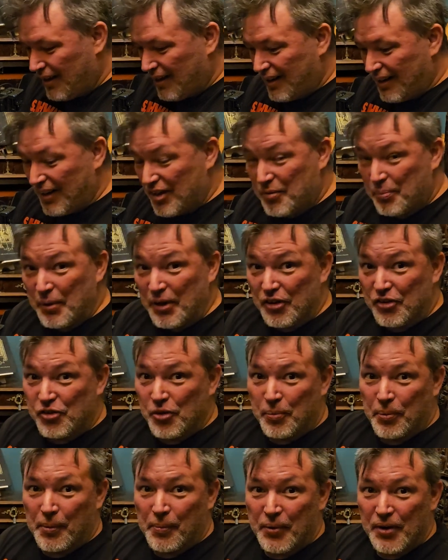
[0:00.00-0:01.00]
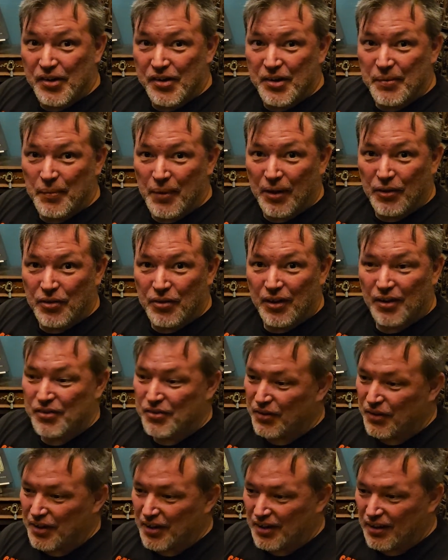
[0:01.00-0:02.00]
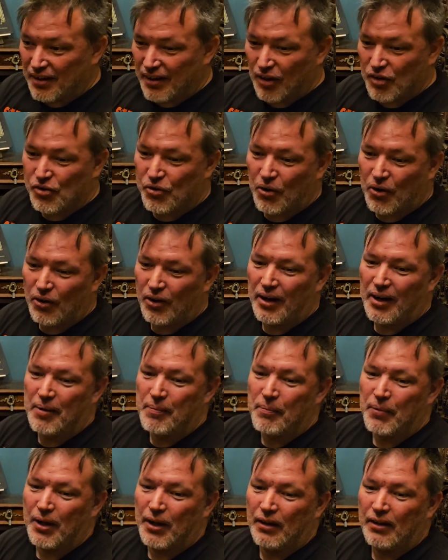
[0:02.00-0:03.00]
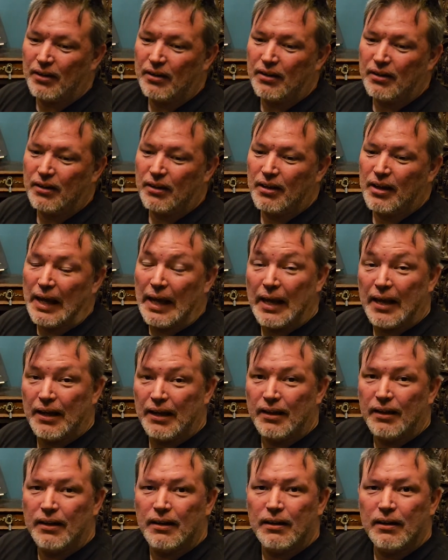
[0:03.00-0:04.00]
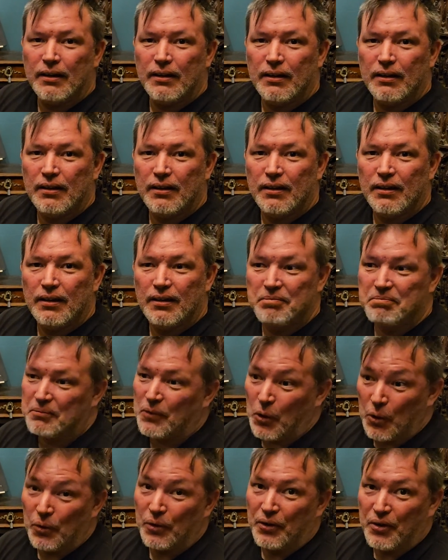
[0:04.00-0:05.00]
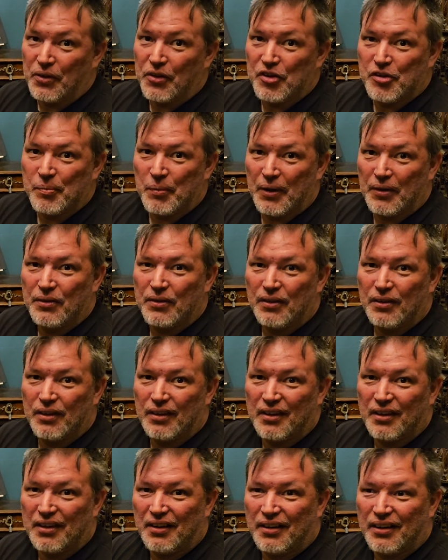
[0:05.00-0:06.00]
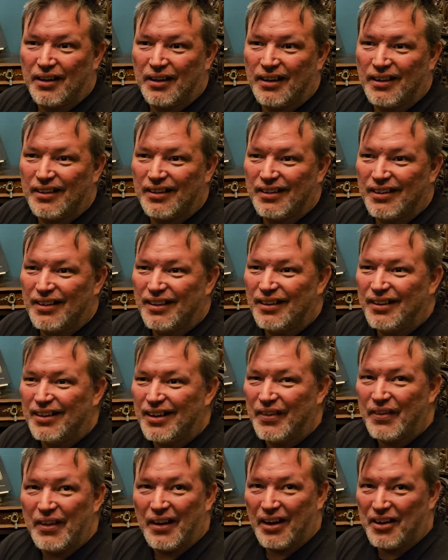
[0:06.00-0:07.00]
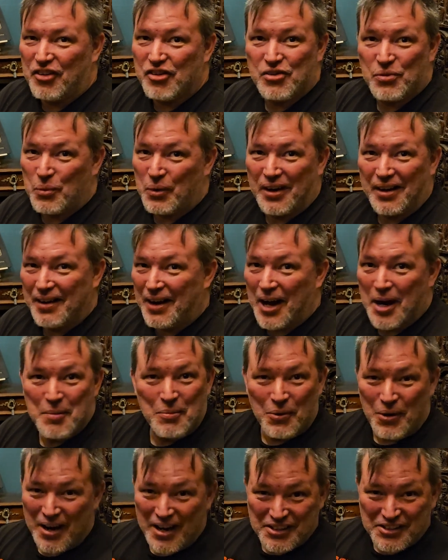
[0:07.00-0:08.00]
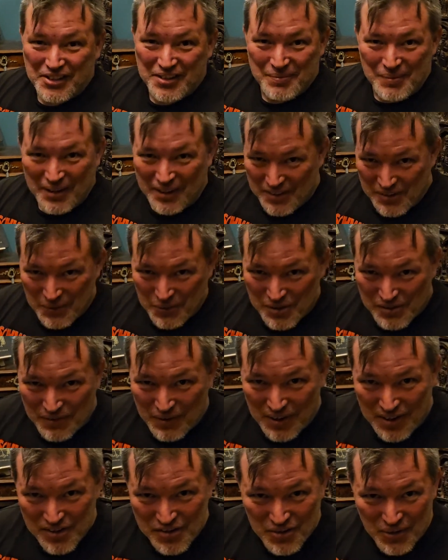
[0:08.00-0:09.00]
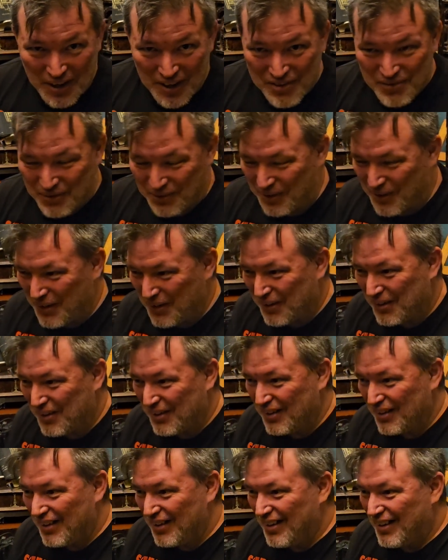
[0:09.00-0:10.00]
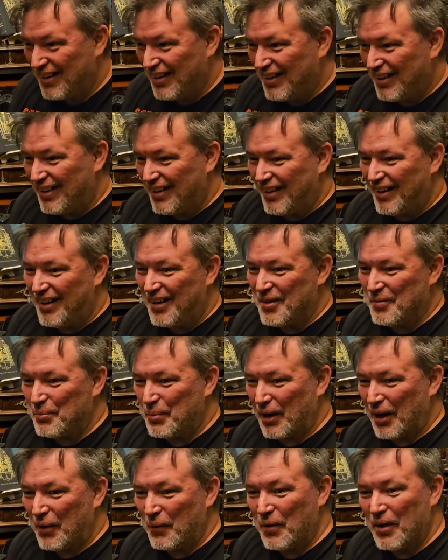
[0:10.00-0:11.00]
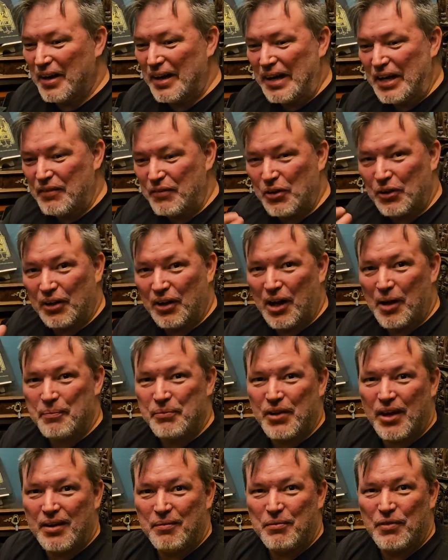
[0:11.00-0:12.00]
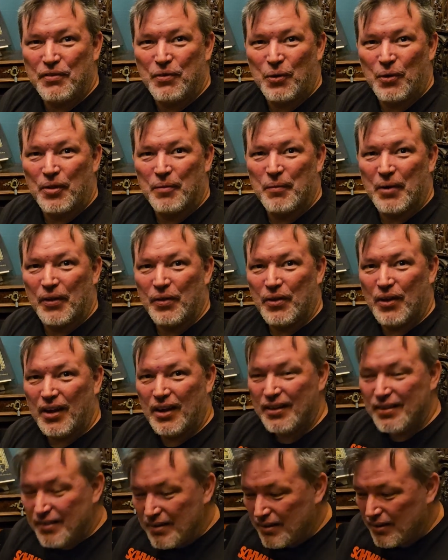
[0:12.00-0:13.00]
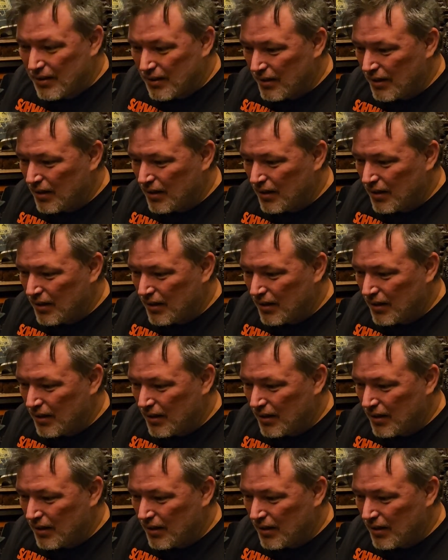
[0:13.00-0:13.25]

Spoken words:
It's been a super busy month because the Kickstarter campaign ended earlier this month, and then I just went into hibernation because it was very stressful. But I wanted to give you a little update before the month ends.